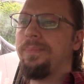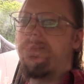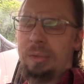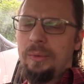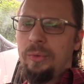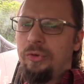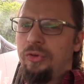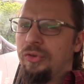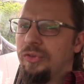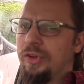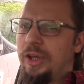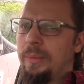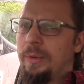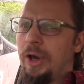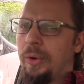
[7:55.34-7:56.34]
We'll just
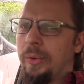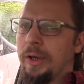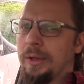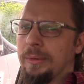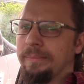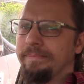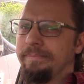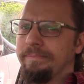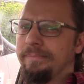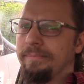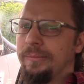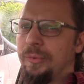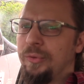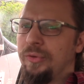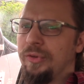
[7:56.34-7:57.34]
keep going.
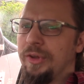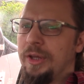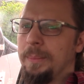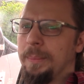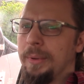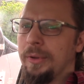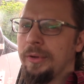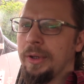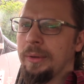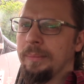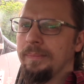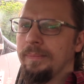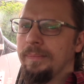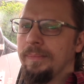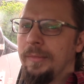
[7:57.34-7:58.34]
We'll just keep plodding.
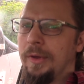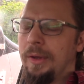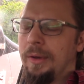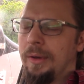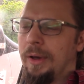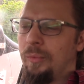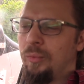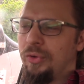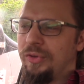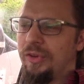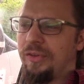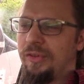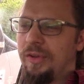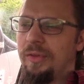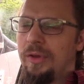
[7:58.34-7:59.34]
I'm
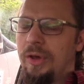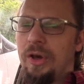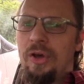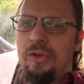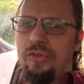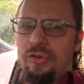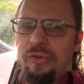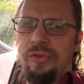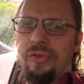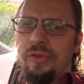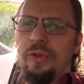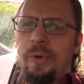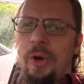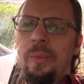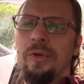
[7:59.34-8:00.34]
resisting the urge just at
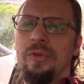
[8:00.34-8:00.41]
the moment